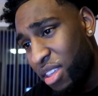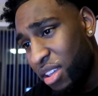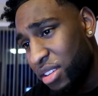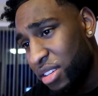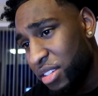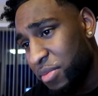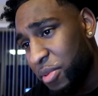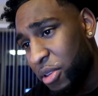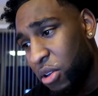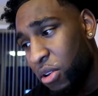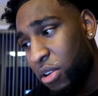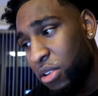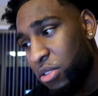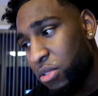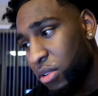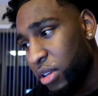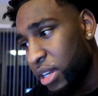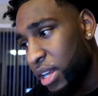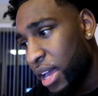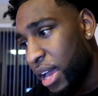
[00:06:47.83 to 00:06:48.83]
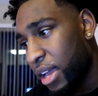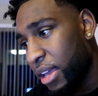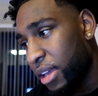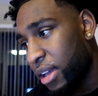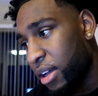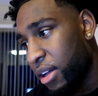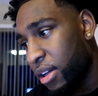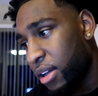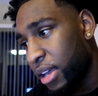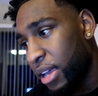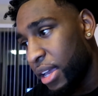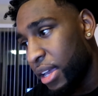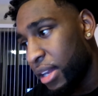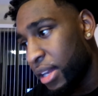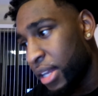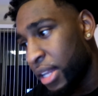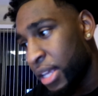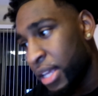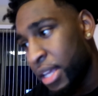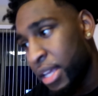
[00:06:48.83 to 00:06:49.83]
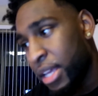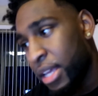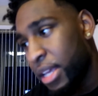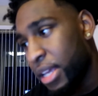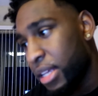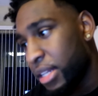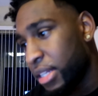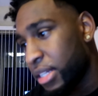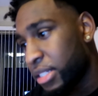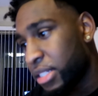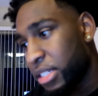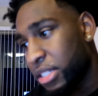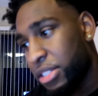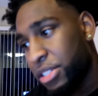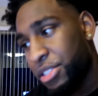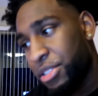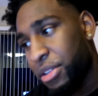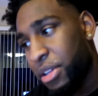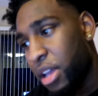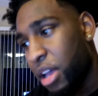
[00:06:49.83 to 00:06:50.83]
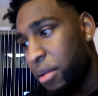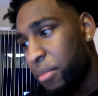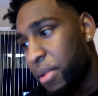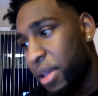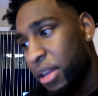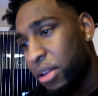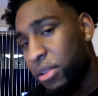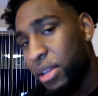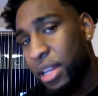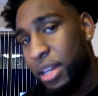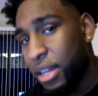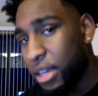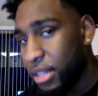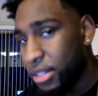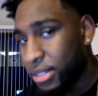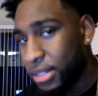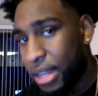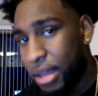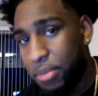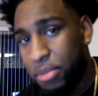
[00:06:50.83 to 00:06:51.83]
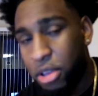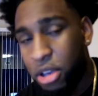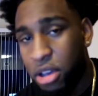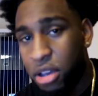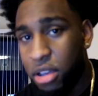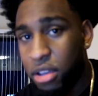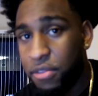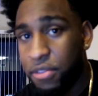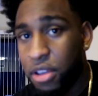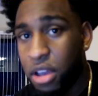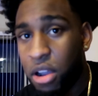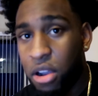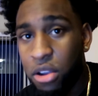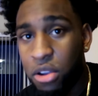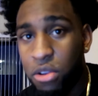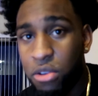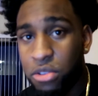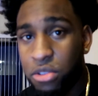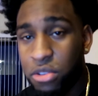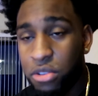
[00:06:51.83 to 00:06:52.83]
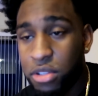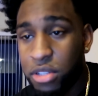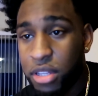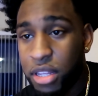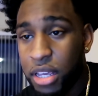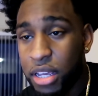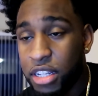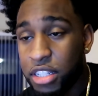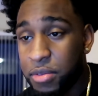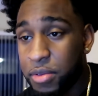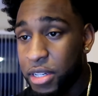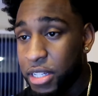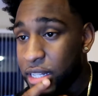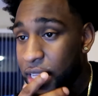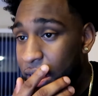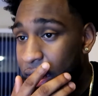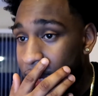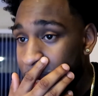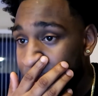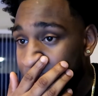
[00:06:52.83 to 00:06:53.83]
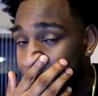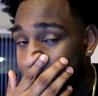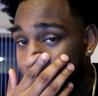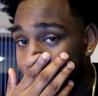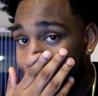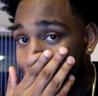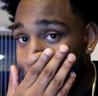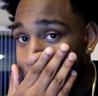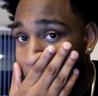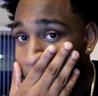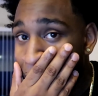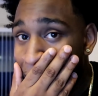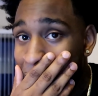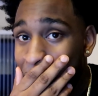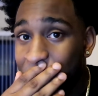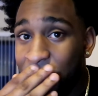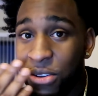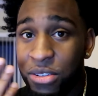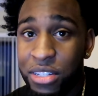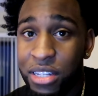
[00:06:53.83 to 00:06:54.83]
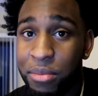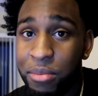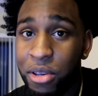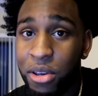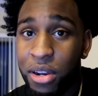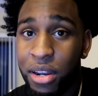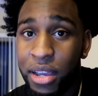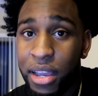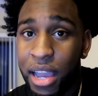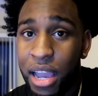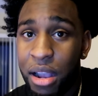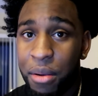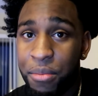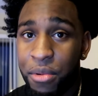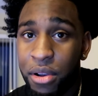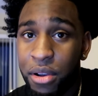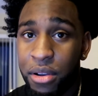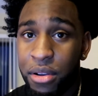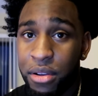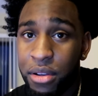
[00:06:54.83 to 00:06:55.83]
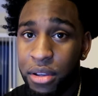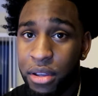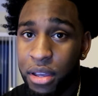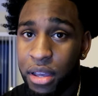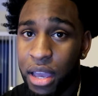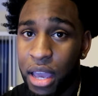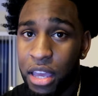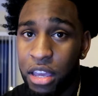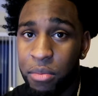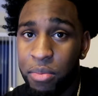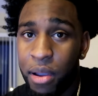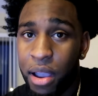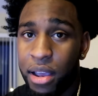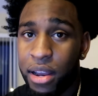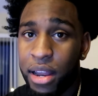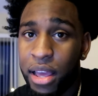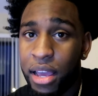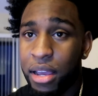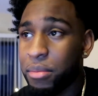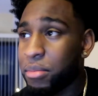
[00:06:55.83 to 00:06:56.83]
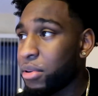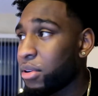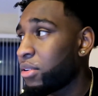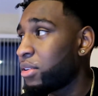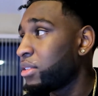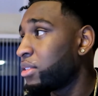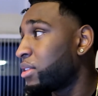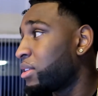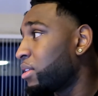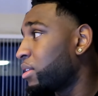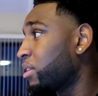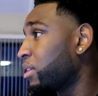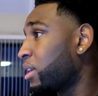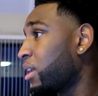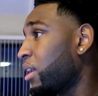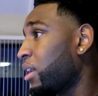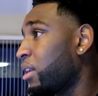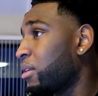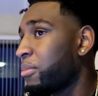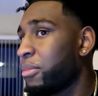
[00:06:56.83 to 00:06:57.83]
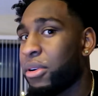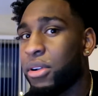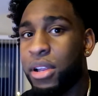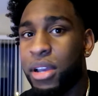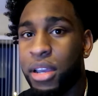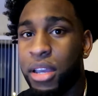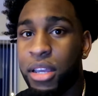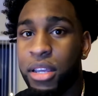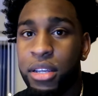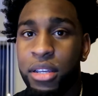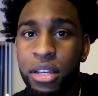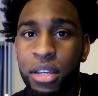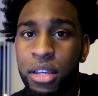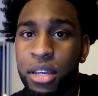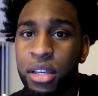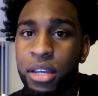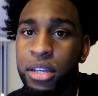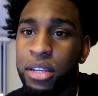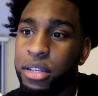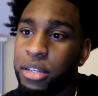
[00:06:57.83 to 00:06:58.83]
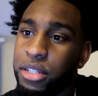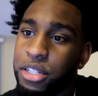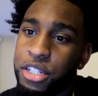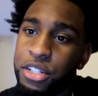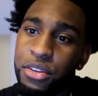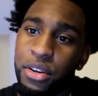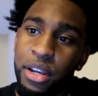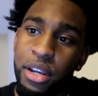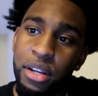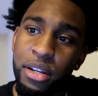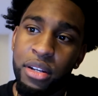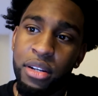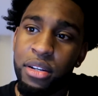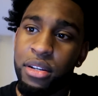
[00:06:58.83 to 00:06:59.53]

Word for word: Just been going through a lot, y'all. And this is to show y'all, man, don't let nothing stop y'all if y'all are going through things. Because at the end of the day, you see me on the camera and you probably like, bro, this, look at him, bro, like he's straight.